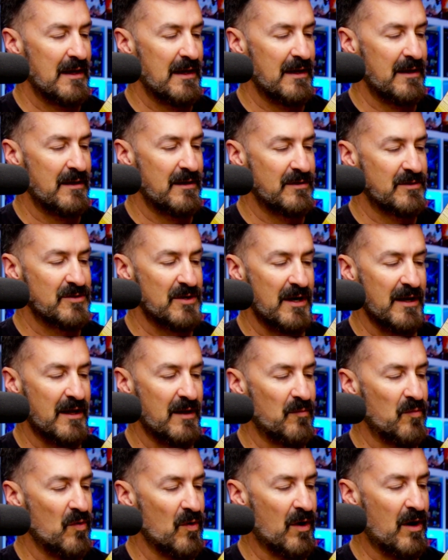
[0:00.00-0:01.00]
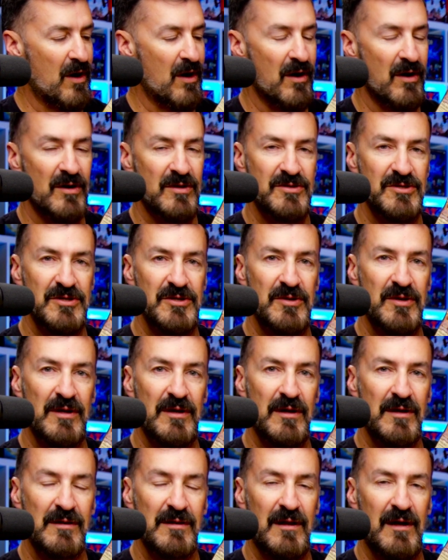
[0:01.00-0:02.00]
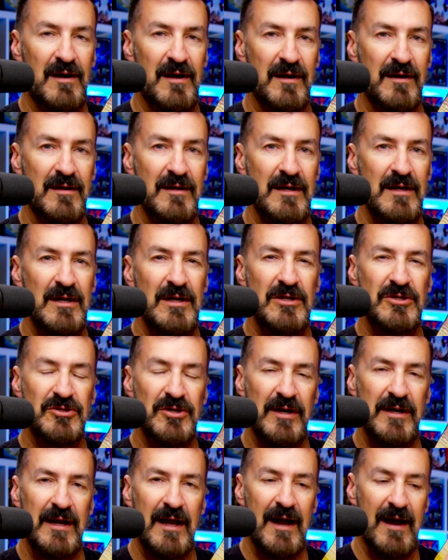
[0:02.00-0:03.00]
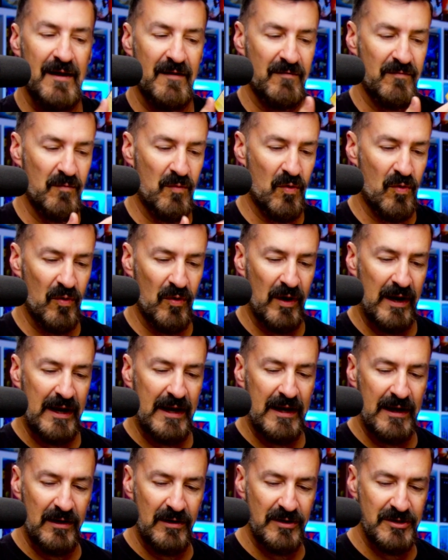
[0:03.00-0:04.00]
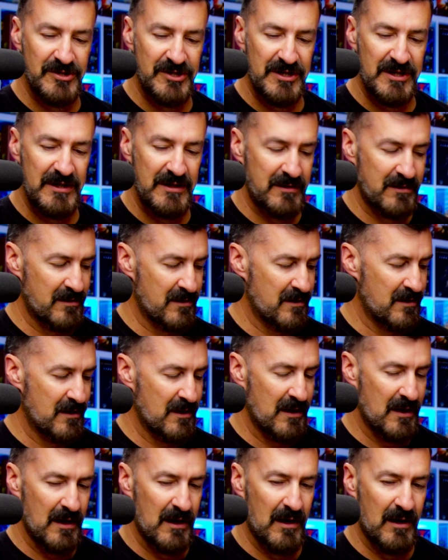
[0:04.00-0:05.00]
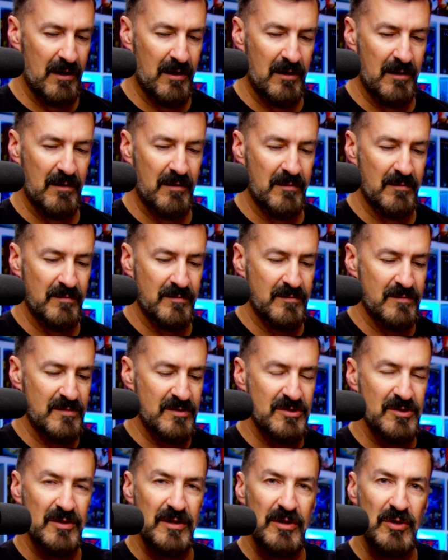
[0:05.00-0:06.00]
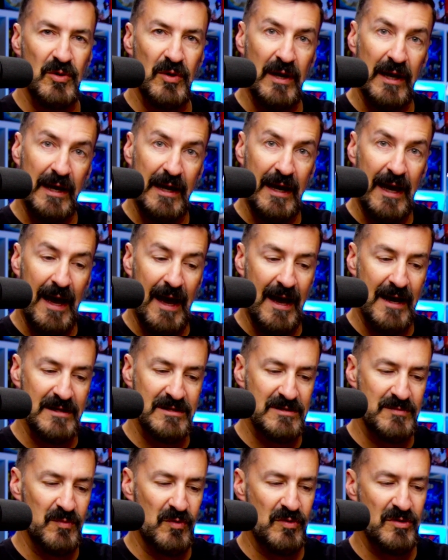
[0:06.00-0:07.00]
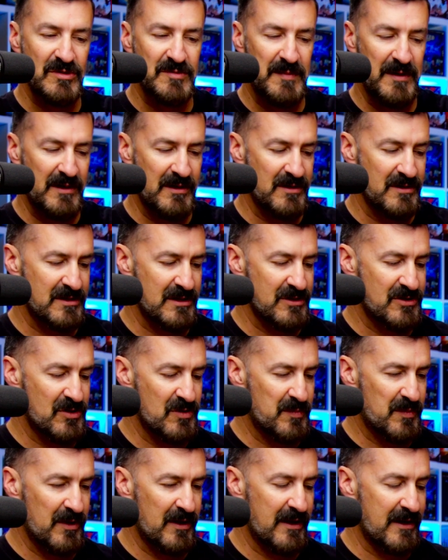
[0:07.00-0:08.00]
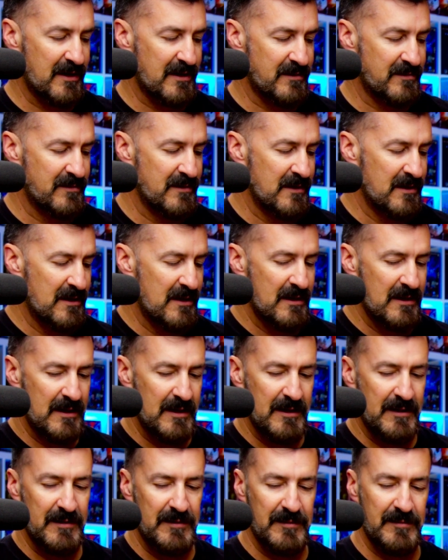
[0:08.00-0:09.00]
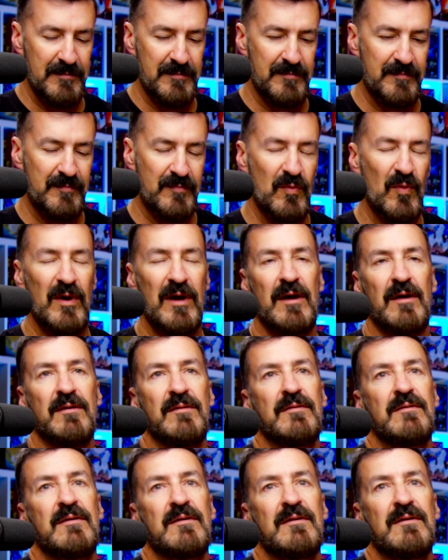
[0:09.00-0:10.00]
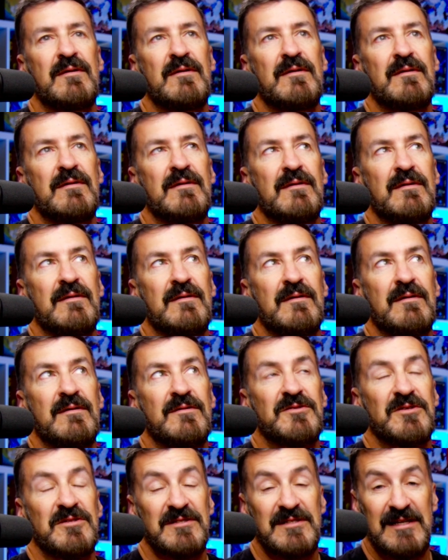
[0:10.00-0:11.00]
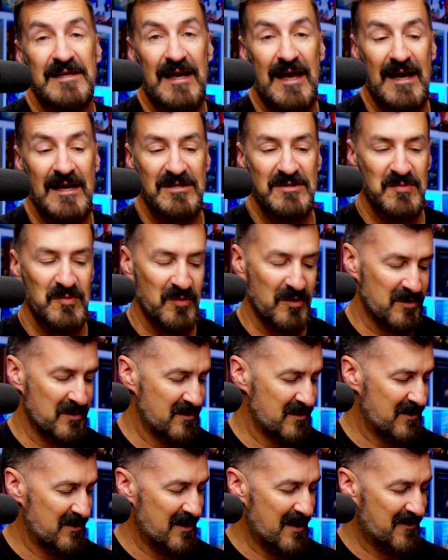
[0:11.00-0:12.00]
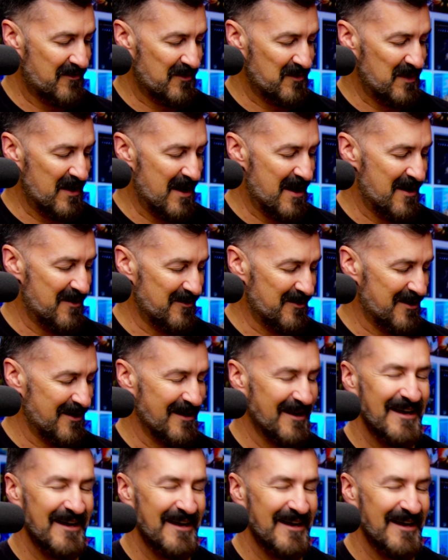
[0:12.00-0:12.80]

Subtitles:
and try to get more cards, or you can unlock trying to have more energy so that you can cast more spells as you're playing. Well, shouldn't say cast more. You have to be able.